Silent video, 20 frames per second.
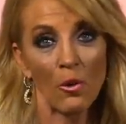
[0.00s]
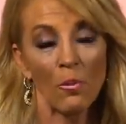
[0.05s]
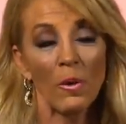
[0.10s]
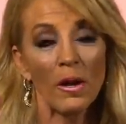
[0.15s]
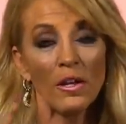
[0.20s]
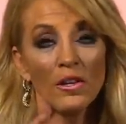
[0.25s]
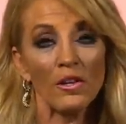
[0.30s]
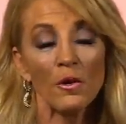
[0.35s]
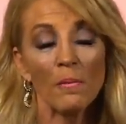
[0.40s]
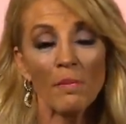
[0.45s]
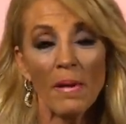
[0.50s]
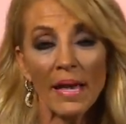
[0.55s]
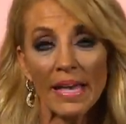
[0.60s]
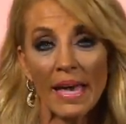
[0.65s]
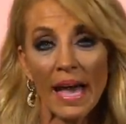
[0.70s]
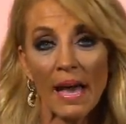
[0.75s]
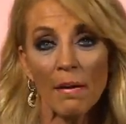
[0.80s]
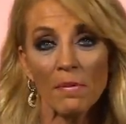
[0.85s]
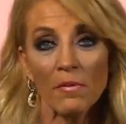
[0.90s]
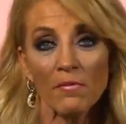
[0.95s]
What you
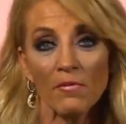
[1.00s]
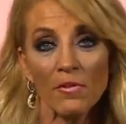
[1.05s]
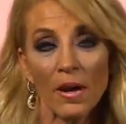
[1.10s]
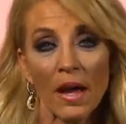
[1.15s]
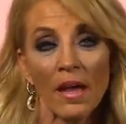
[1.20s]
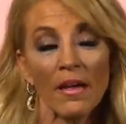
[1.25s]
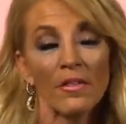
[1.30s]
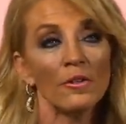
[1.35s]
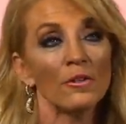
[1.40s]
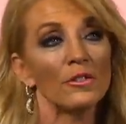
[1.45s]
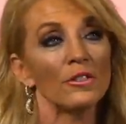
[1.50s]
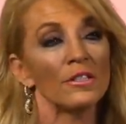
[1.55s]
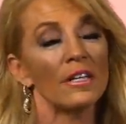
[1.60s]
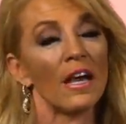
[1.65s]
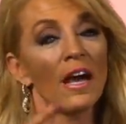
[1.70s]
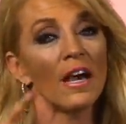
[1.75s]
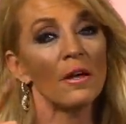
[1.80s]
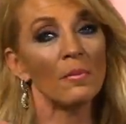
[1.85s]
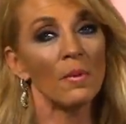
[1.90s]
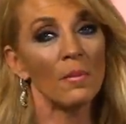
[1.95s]
make happen for others,
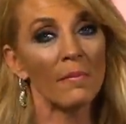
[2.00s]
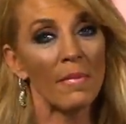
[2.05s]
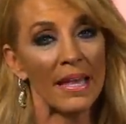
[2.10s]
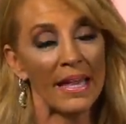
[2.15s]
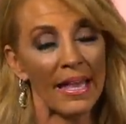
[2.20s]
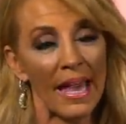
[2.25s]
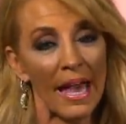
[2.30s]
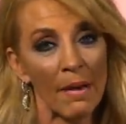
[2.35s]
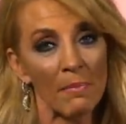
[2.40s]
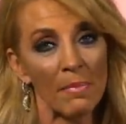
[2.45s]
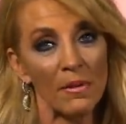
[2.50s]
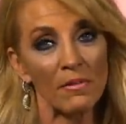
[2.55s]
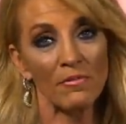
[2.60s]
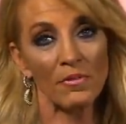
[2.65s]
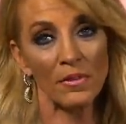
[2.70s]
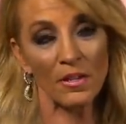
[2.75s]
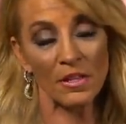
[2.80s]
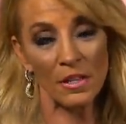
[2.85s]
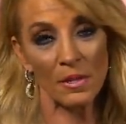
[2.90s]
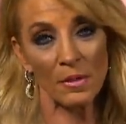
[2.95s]
God will make happen
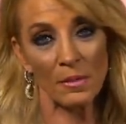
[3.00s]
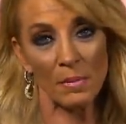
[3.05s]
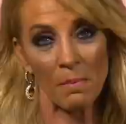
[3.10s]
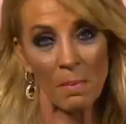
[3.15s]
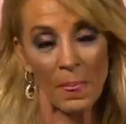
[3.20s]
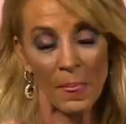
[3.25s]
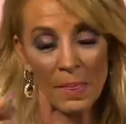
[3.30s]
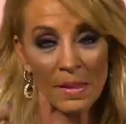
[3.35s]
for you.